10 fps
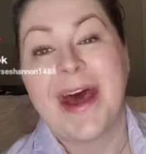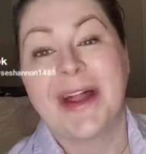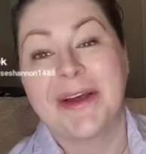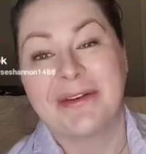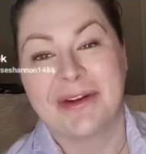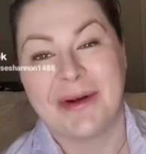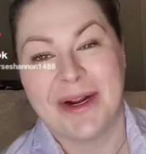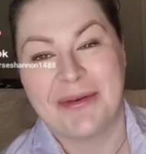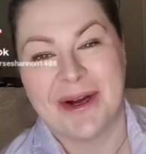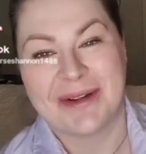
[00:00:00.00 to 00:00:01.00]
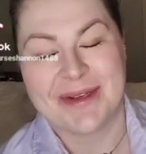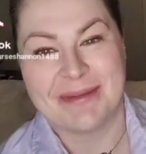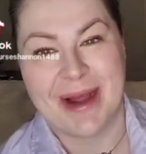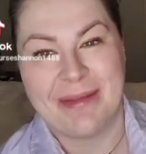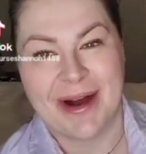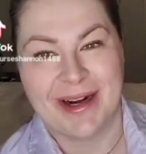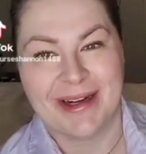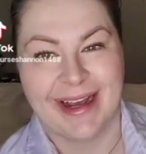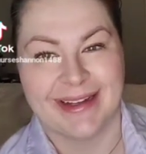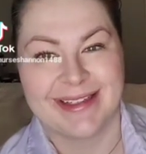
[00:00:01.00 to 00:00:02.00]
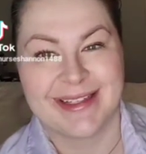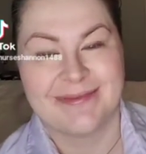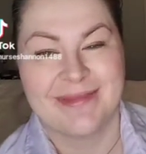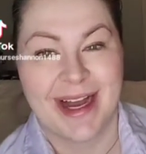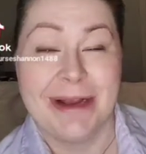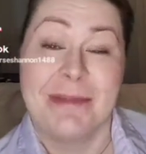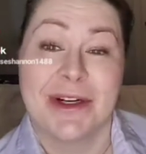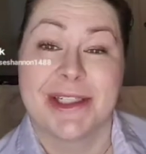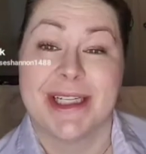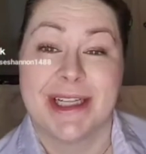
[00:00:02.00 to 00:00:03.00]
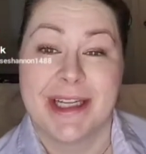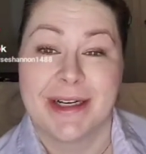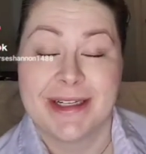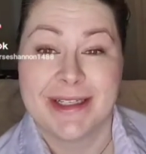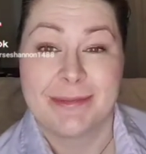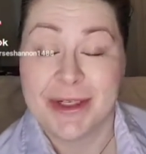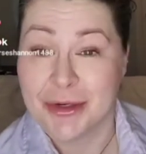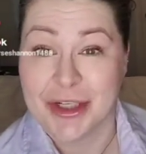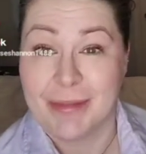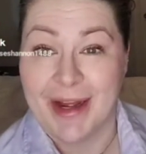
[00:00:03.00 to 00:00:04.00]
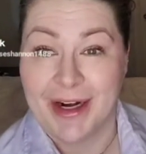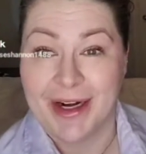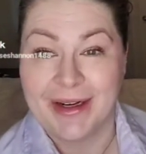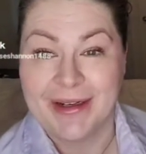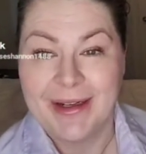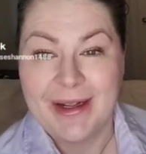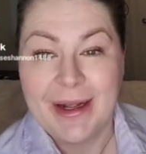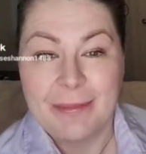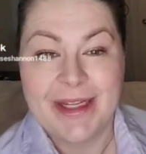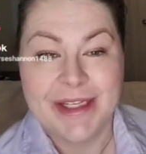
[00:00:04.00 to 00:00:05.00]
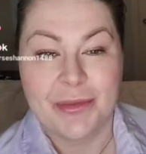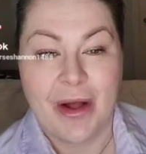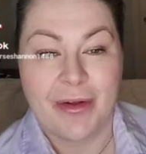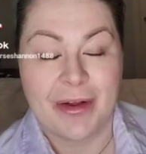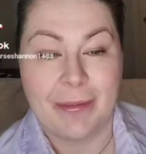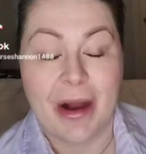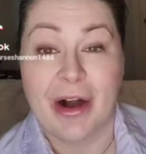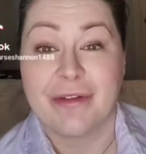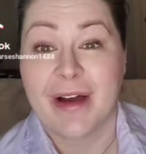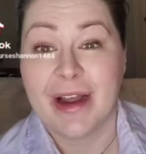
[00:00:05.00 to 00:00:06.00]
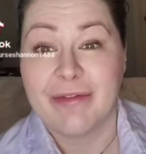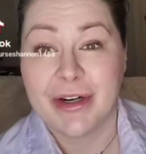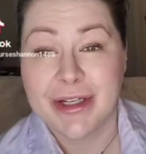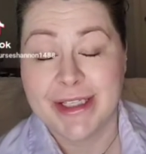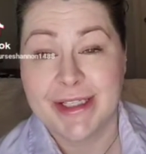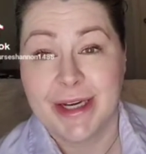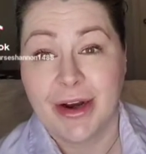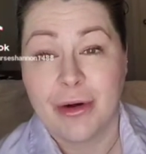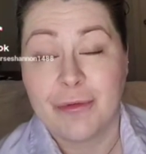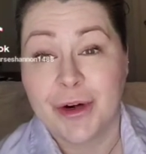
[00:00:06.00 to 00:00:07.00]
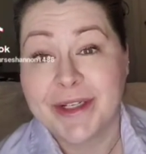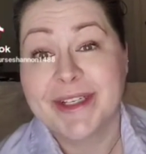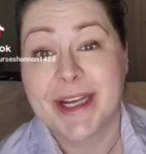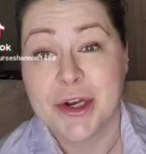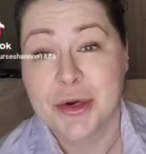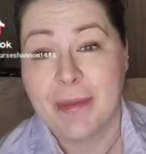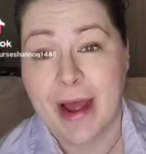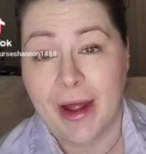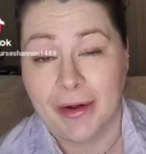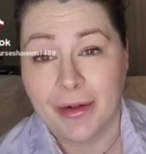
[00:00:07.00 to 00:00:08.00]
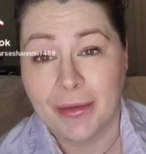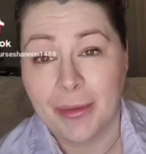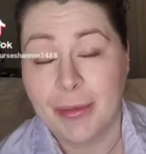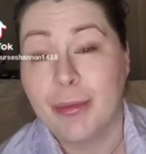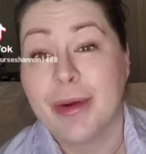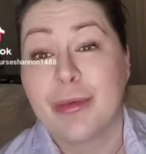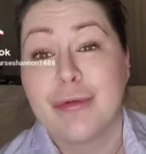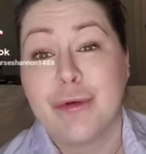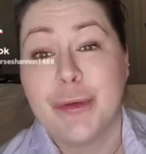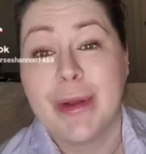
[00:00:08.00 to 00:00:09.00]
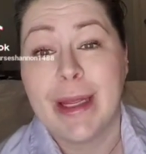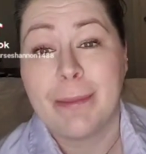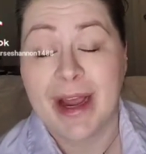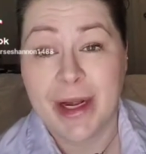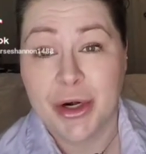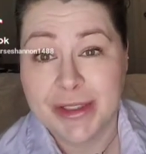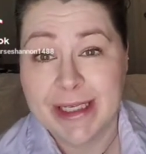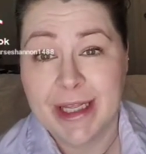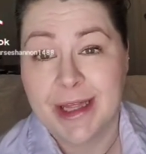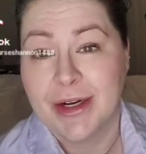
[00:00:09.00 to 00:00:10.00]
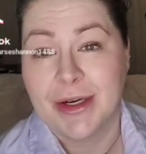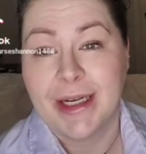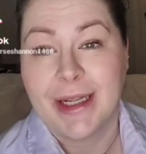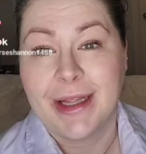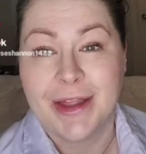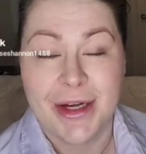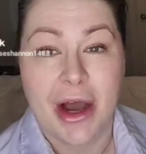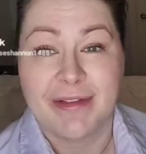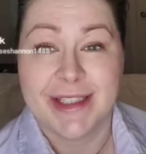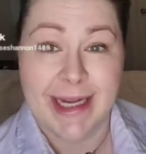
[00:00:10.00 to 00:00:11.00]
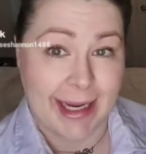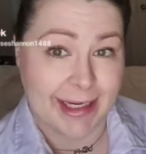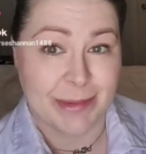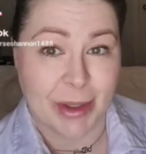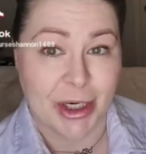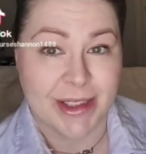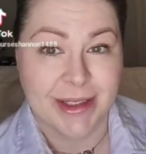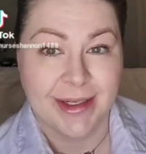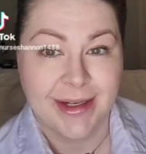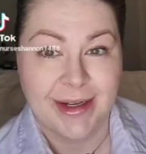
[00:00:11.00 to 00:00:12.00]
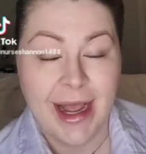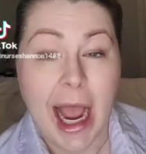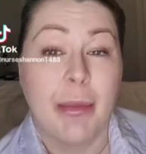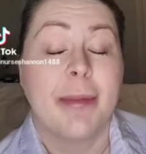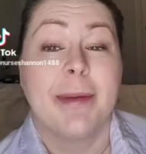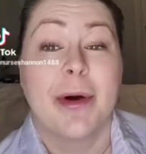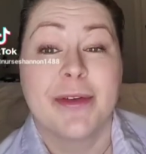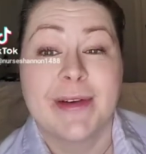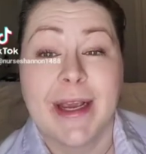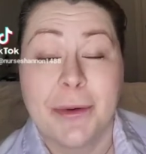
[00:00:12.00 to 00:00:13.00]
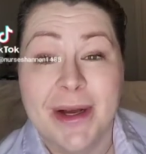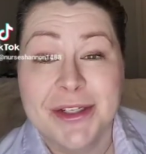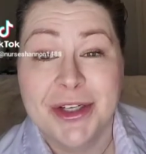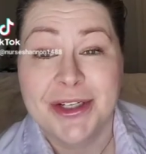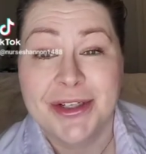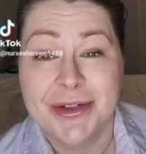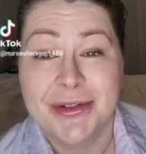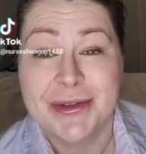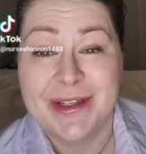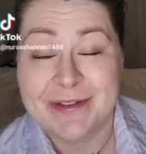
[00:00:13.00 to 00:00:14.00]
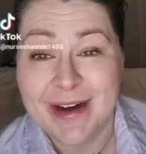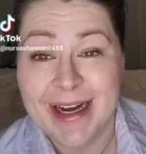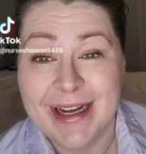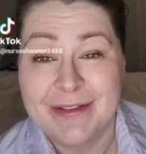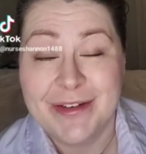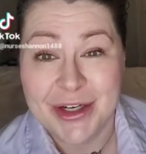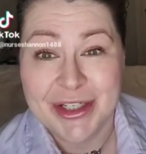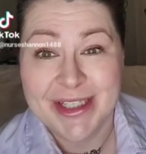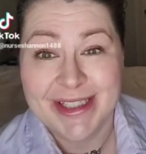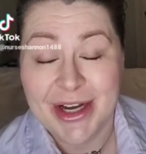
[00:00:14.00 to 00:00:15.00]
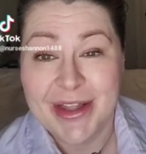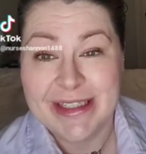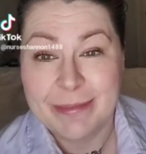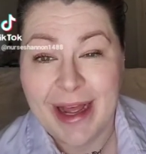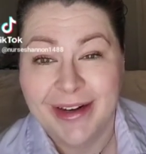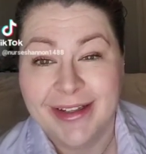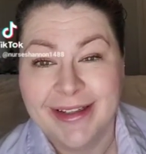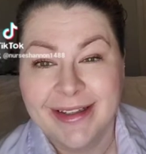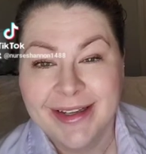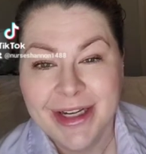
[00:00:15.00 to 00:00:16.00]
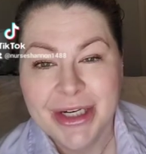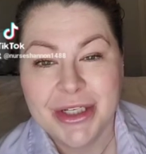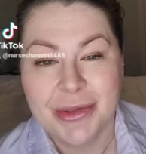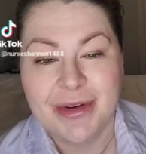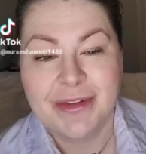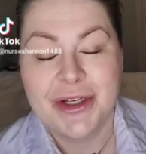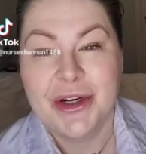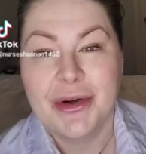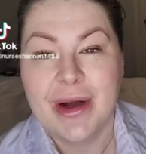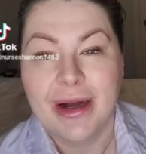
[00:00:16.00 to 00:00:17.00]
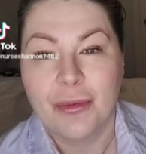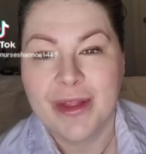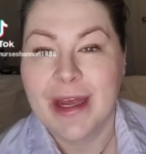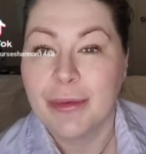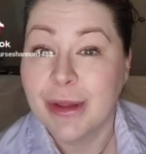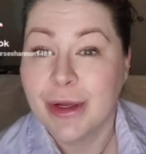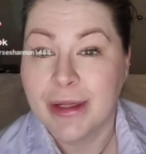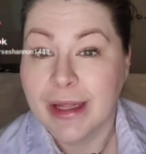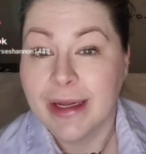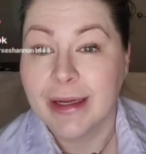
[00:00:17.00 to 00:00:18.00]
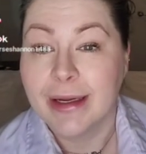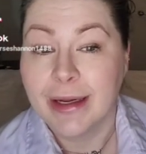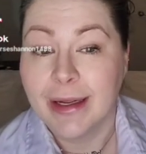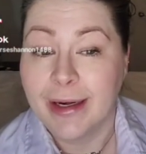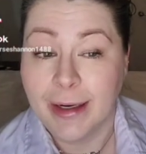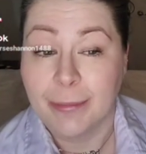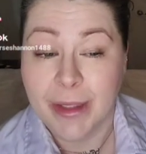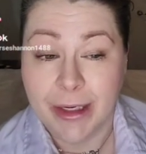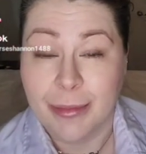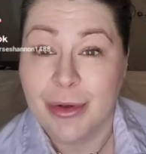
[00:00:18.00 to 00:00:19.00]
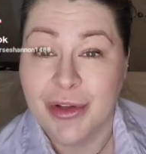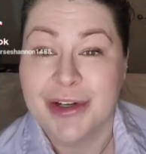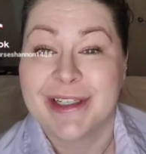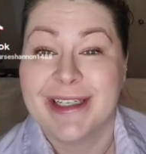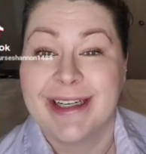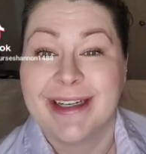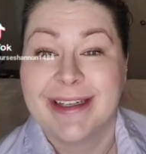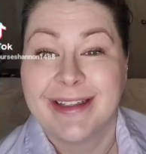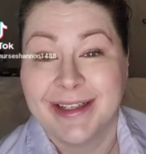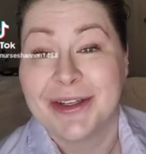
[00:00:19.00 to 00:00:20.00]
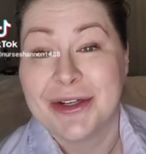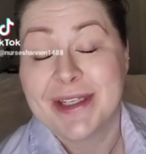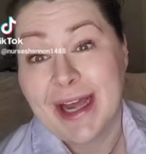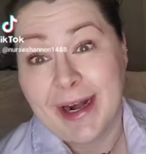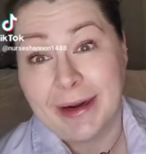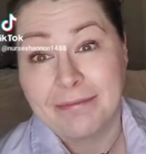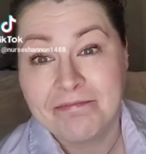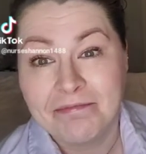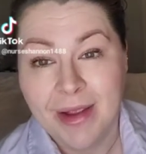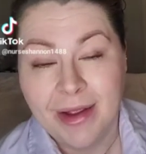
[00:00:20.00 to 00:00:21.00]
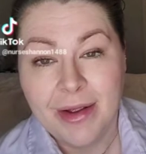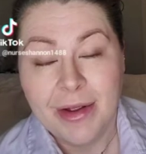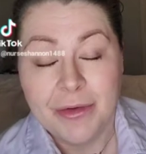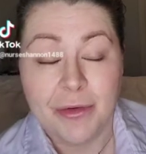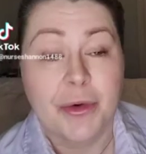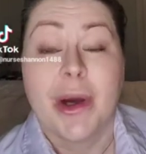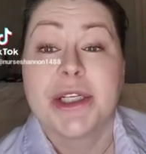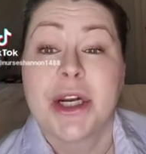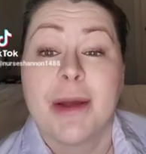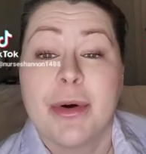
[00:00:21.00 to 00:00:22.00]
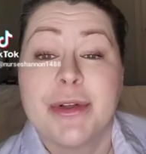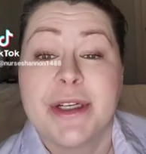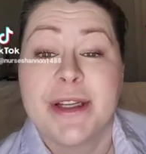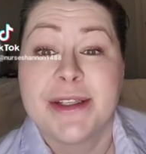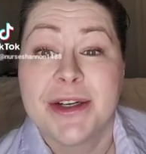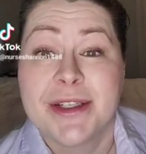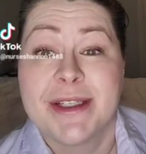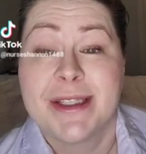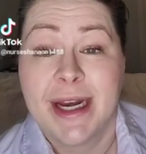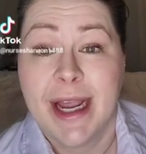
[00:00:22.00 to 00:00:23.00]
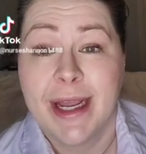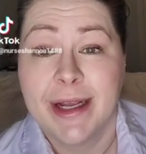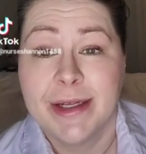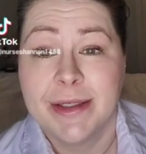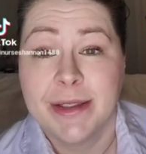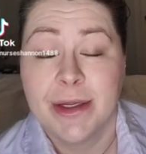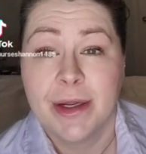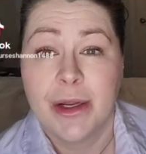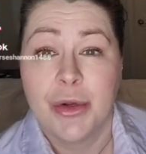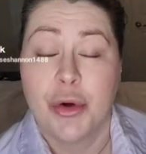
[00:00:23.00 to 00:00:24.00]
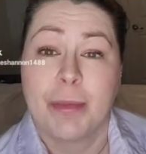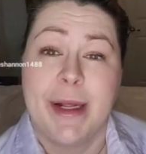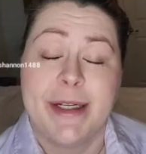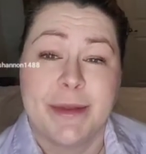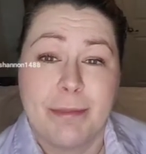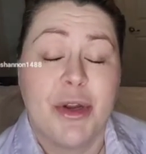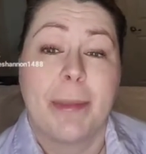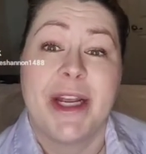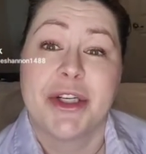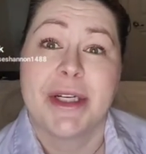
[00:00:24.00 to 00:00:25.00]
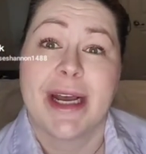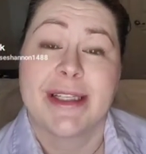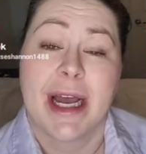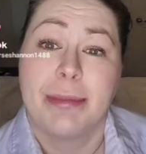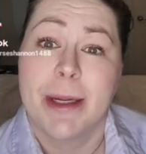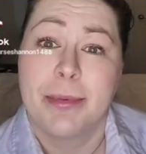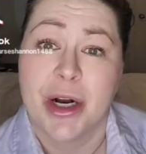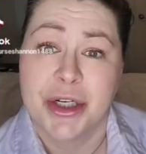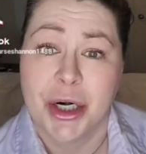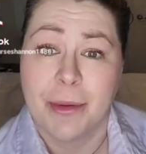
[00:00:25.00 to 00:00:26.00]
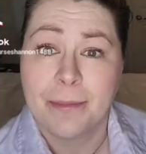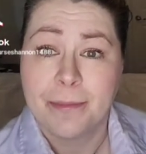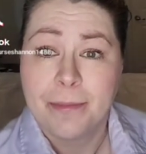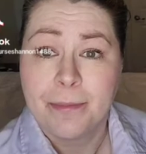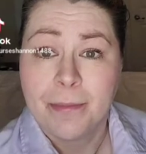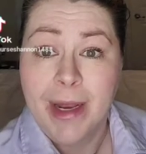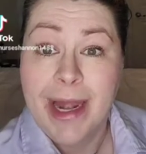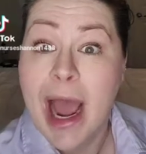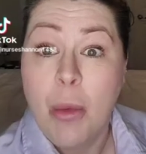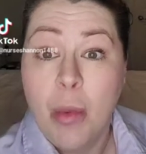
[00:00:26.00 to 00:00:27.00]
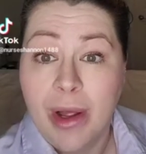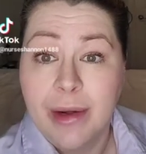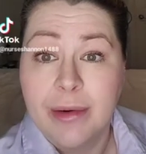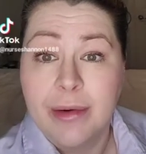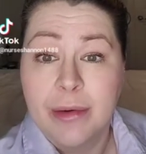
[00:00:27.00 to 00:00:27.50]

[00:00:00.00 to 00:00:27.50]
Hello, everyone, and welcome to my podcast. I'm nursing theorist Patricia Benner. Please welcome our 5 nurses here for a discussion panel. We will be reviewing my nursing theory, the novice to expert. I will be posing a question to the 5 nurses on this panel to review what that would look like in an applicable nursing clinical setting. So the question I pose to these nurses today is, your patient has high blood pressure. Now what?